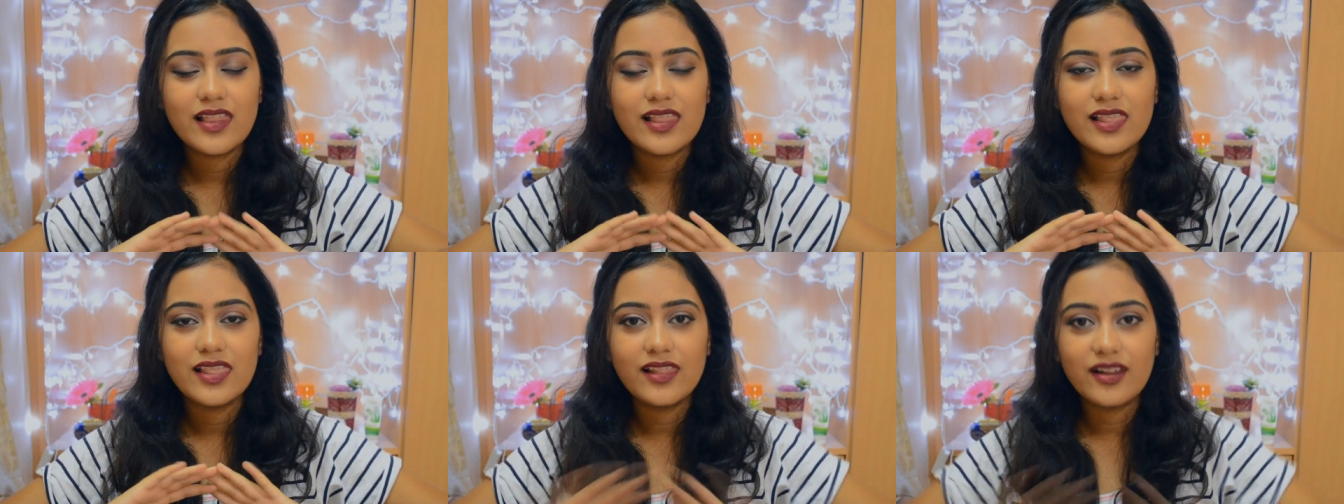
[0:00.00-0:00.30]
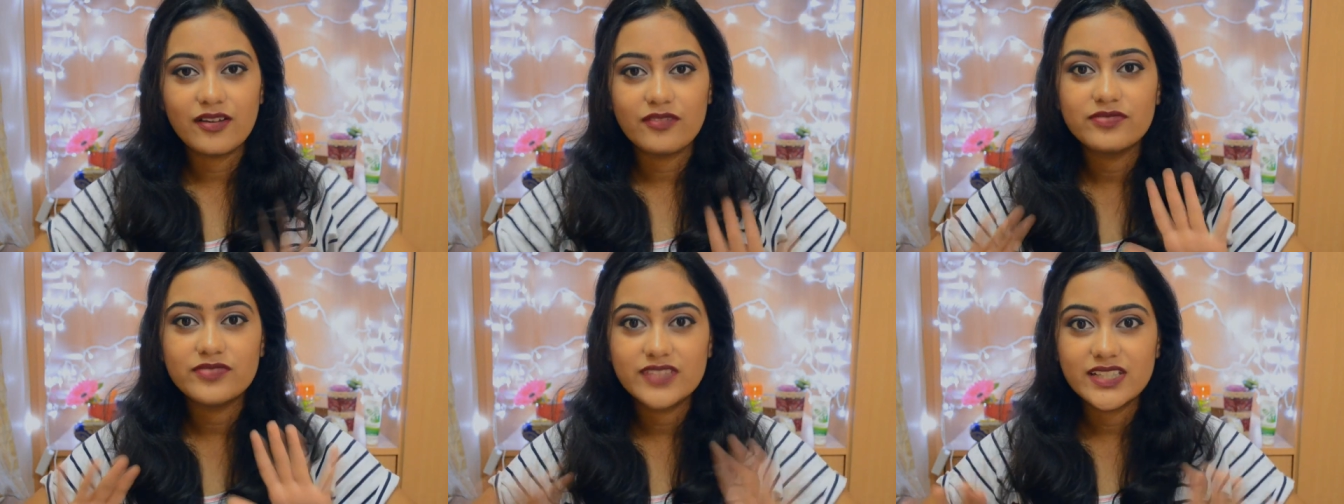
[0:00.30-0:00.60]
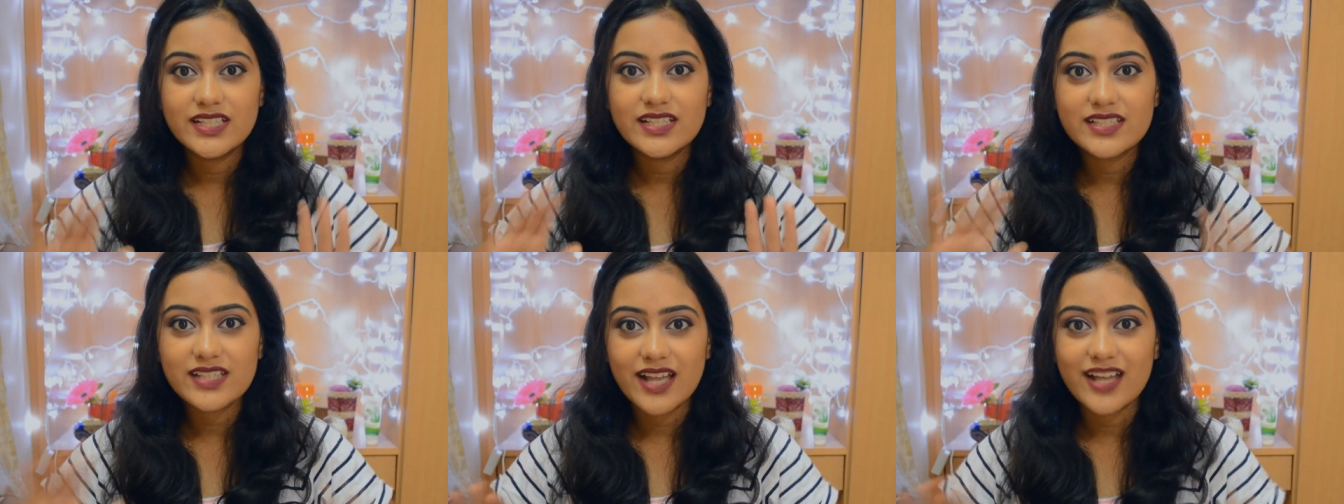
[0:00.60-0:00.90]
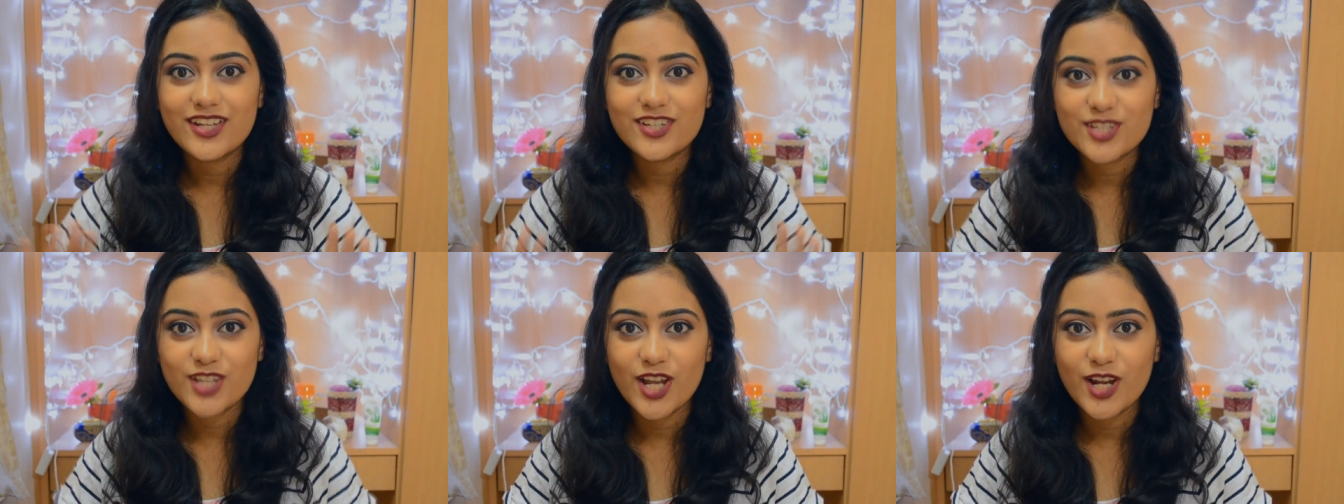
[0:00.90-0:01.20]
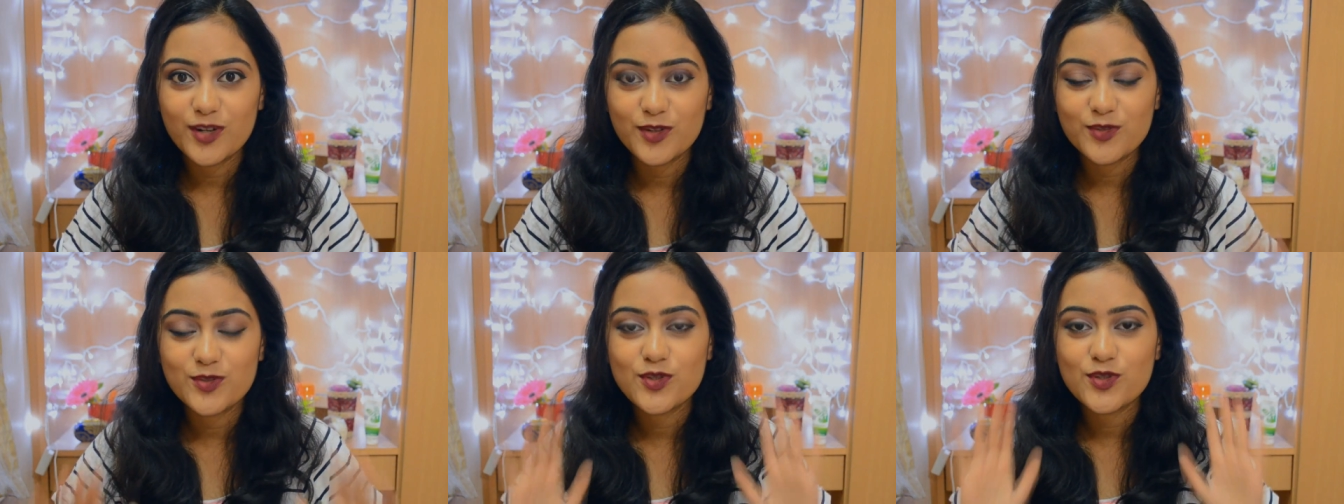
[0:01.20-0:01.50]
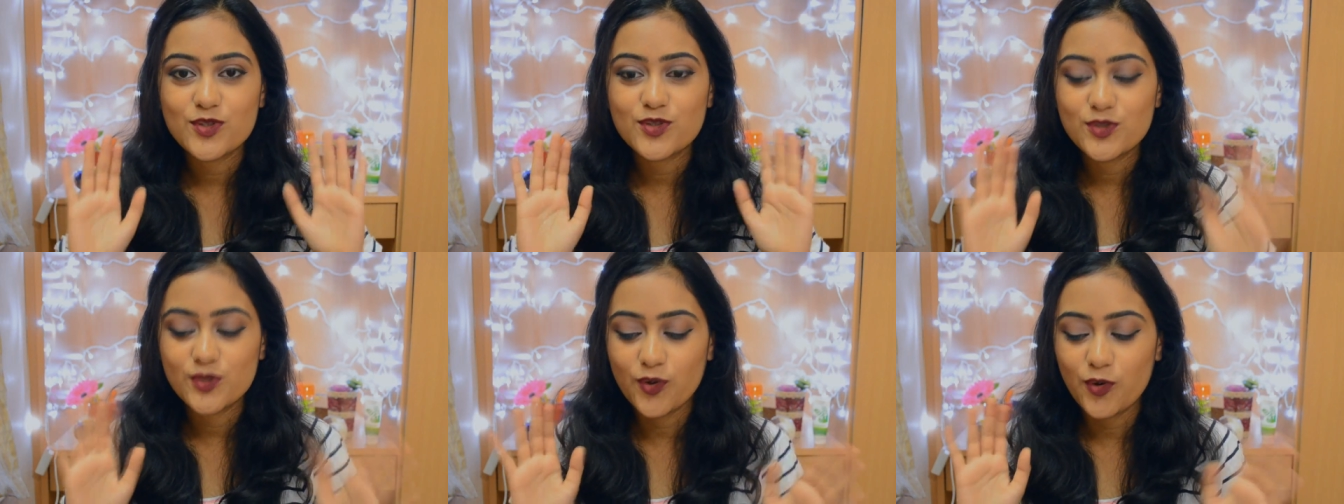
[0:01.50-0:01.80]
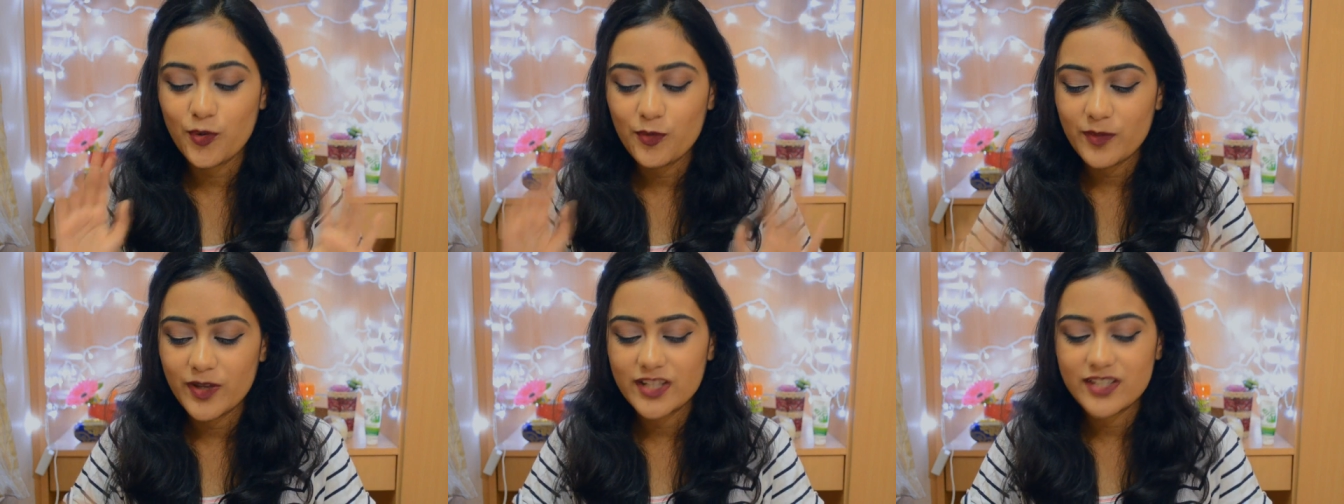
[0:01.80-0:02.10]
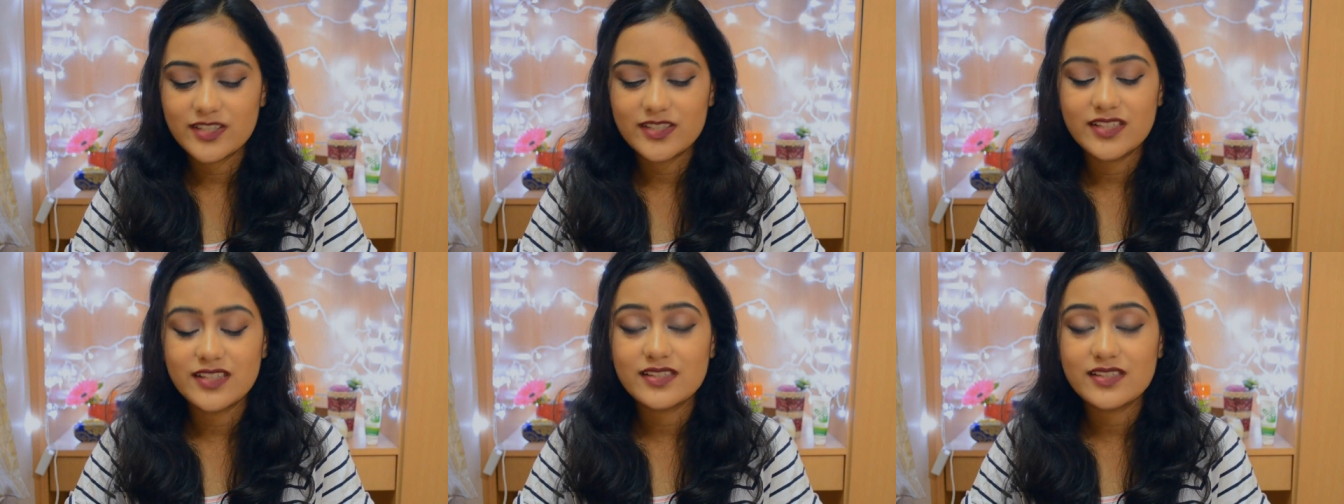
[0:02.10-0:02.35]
love these eyeshadows so much,